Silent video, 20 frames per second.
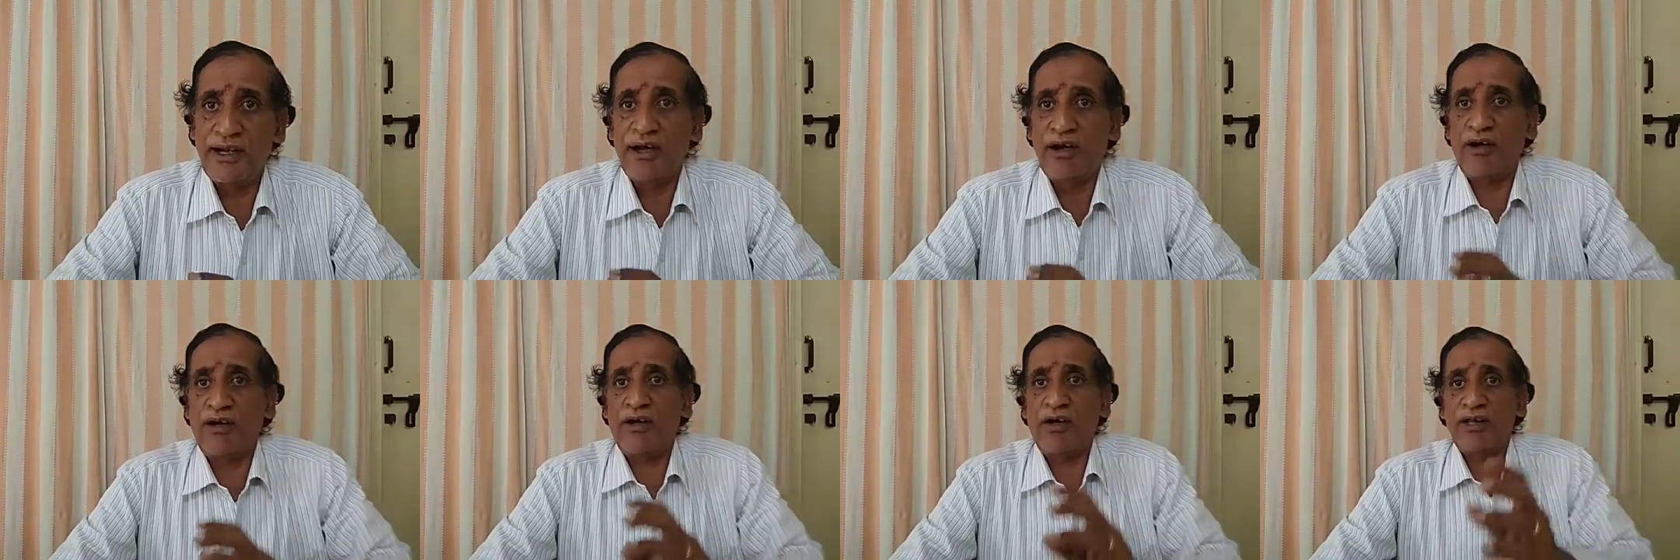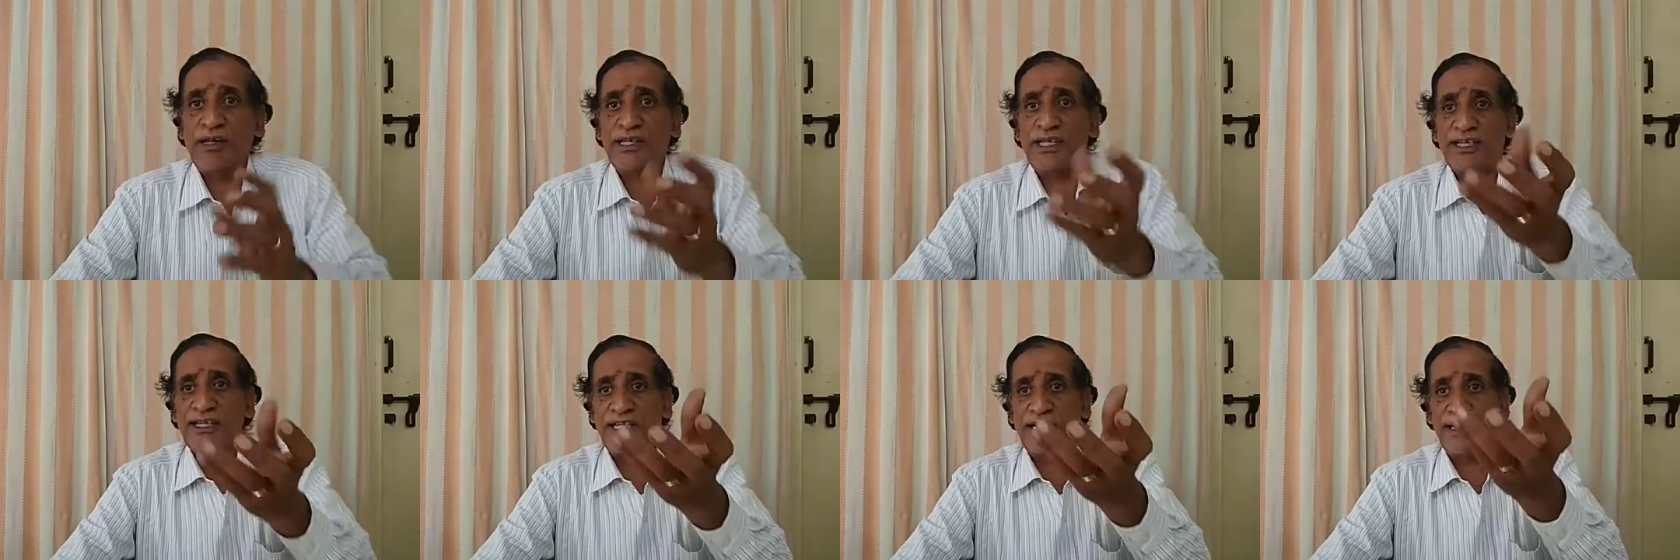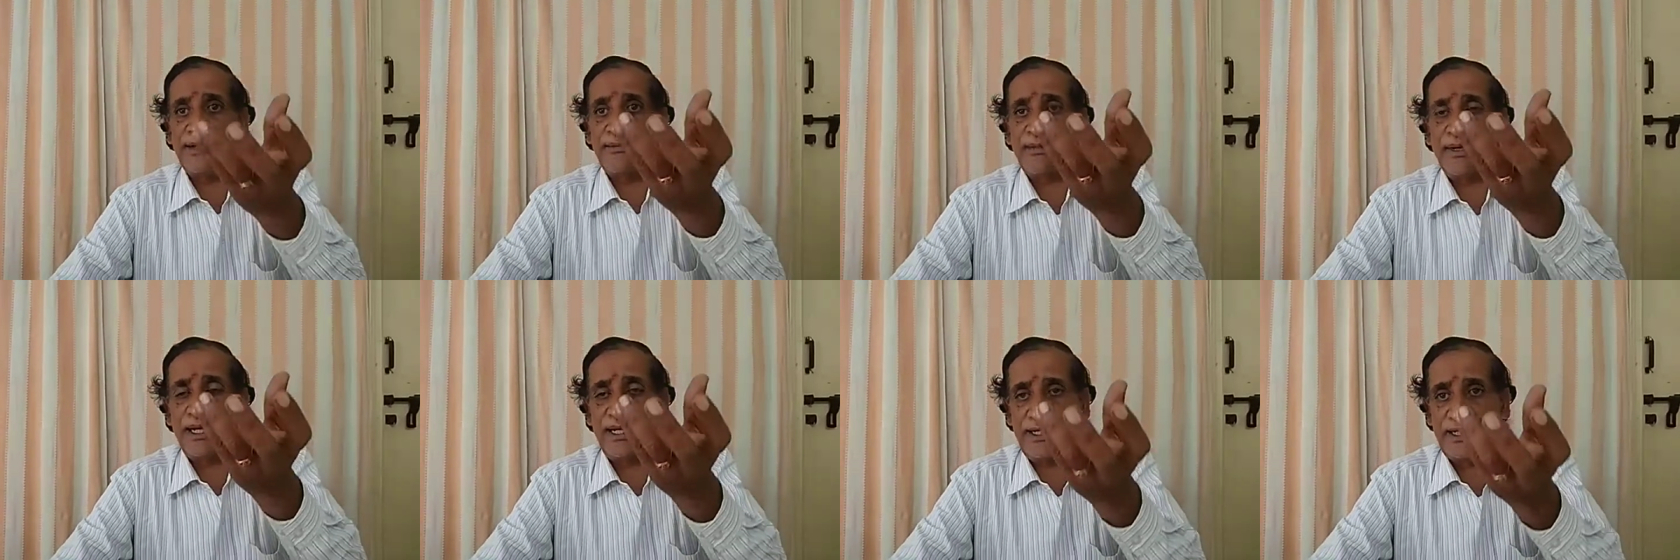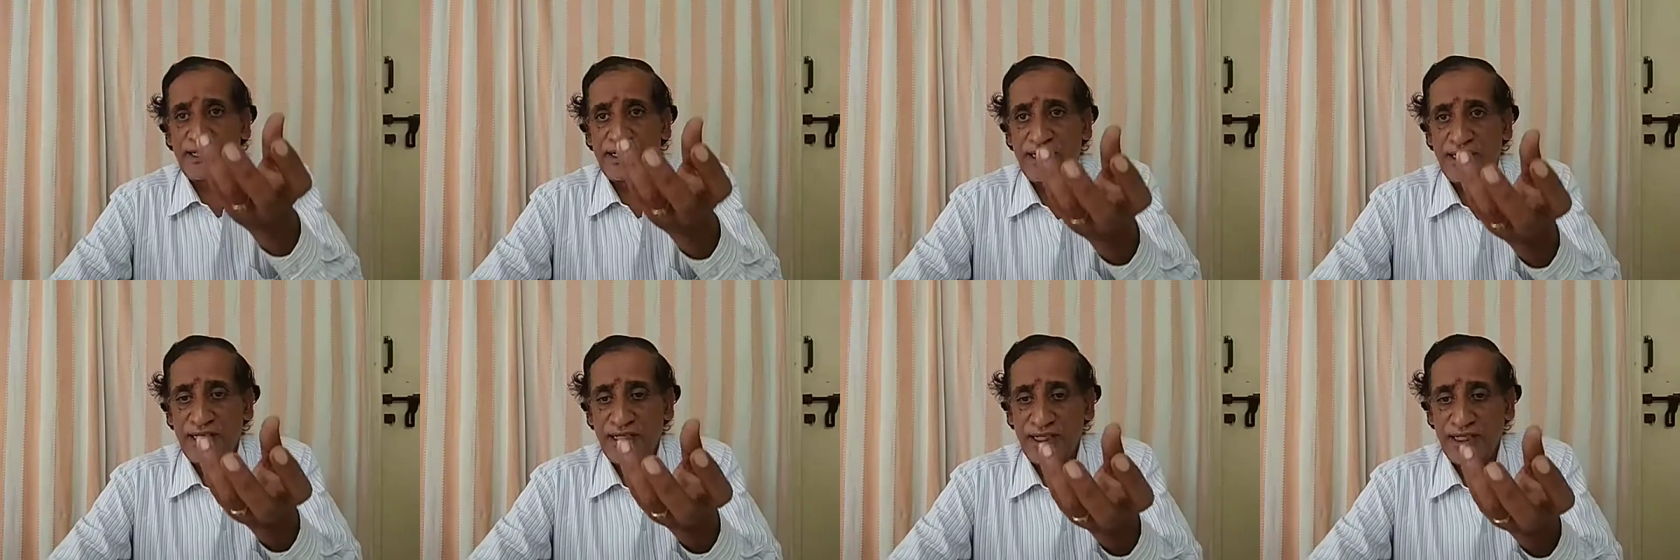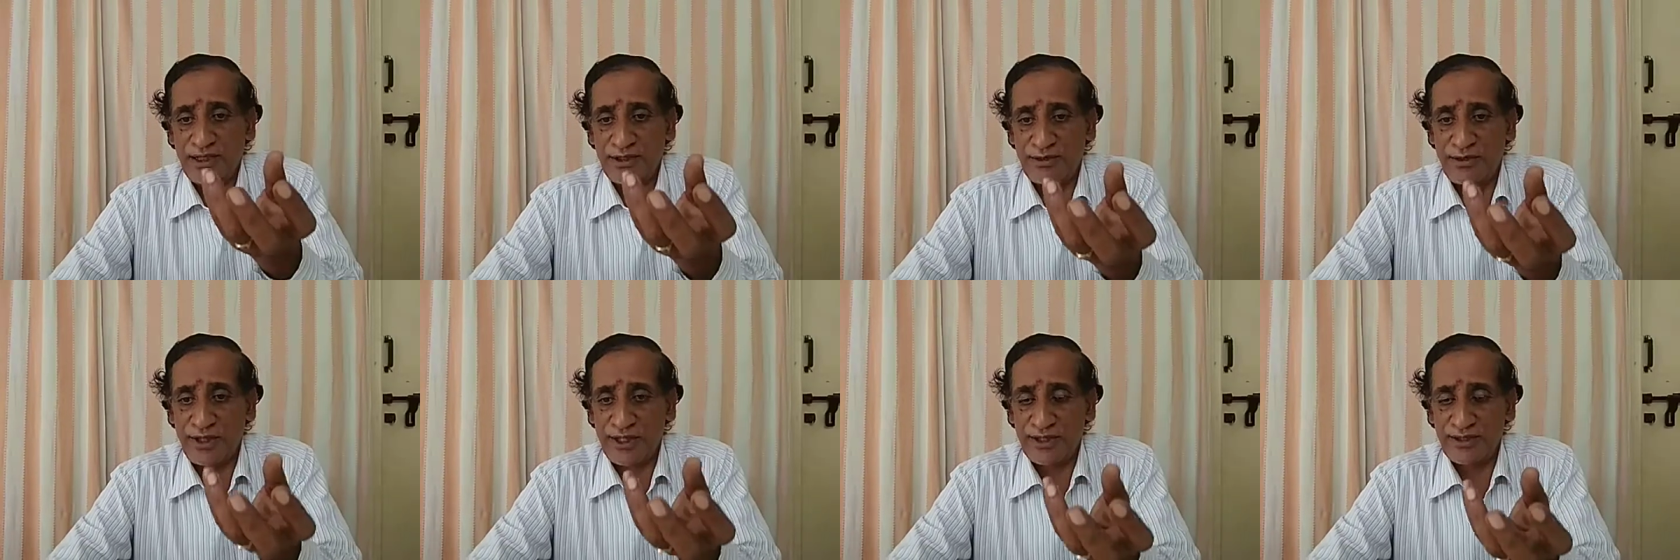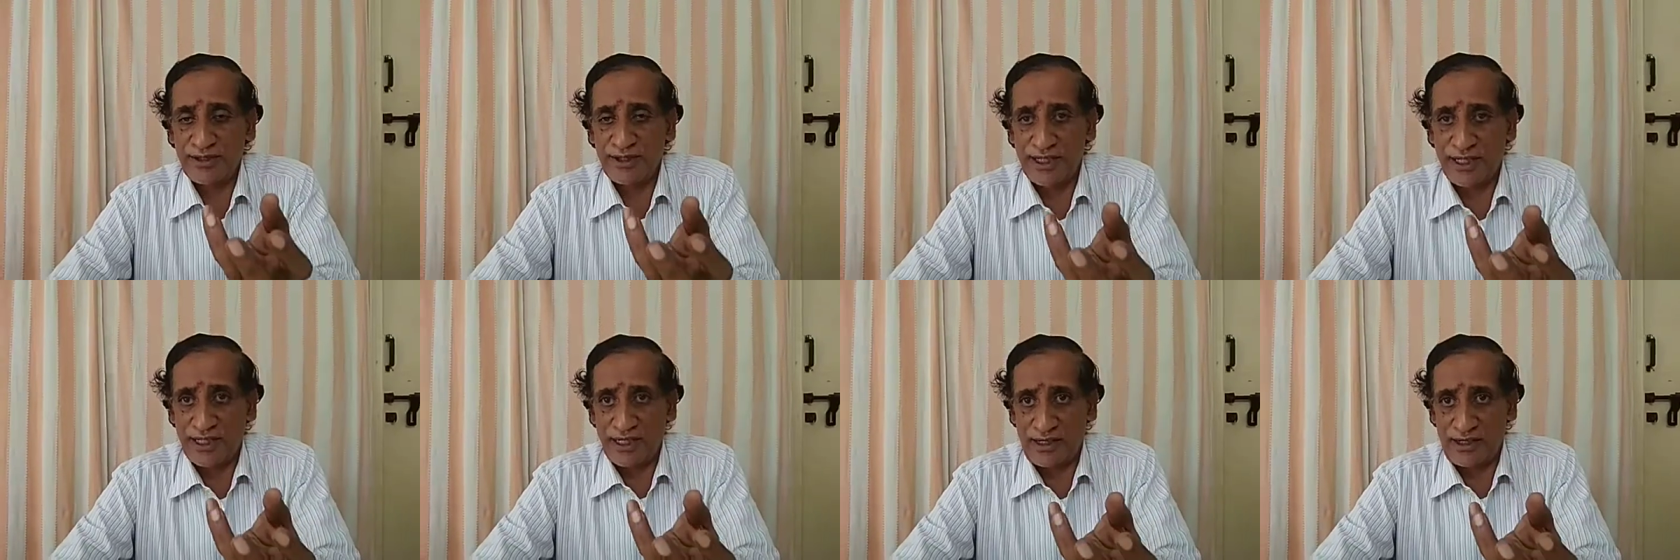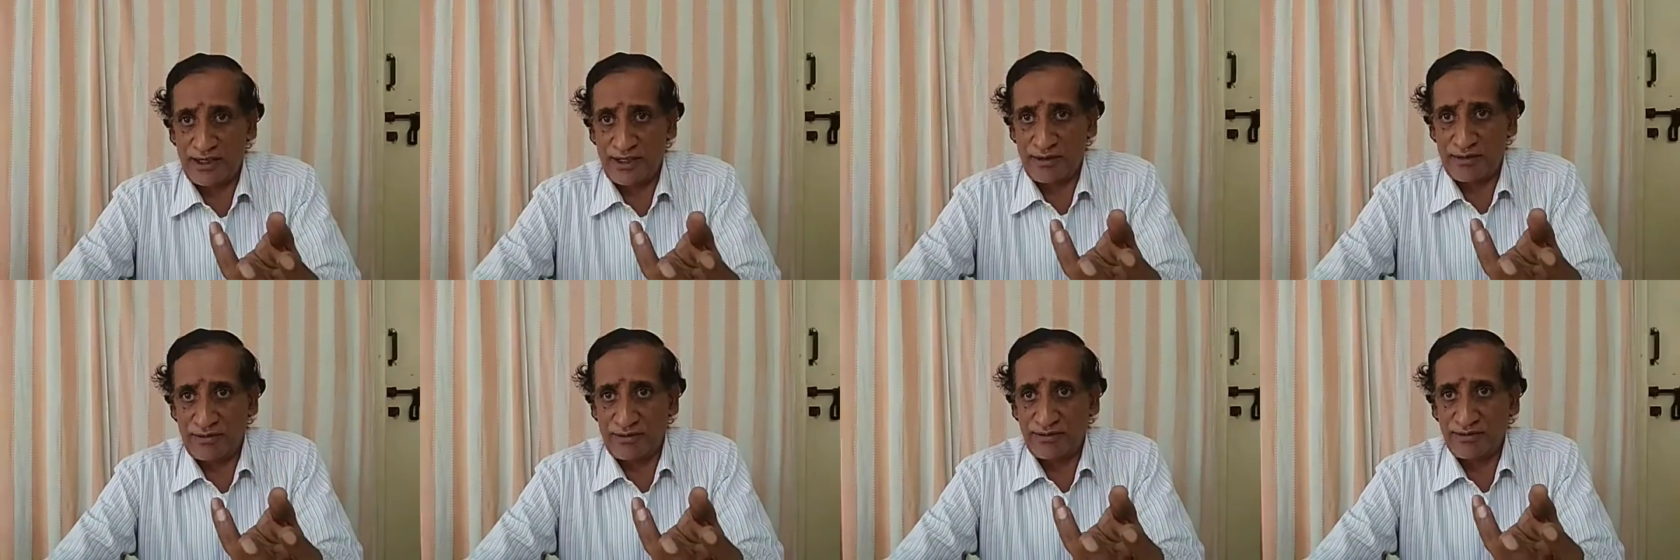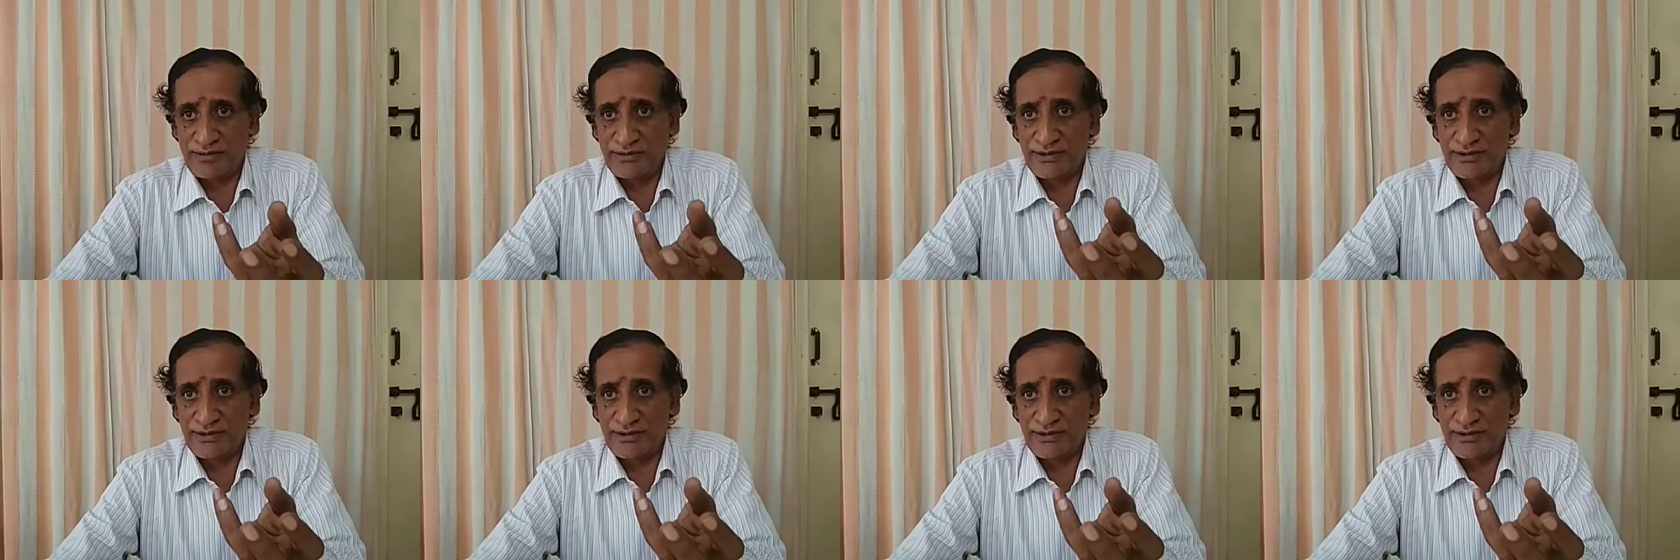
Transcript: all the sediment is going to settle down.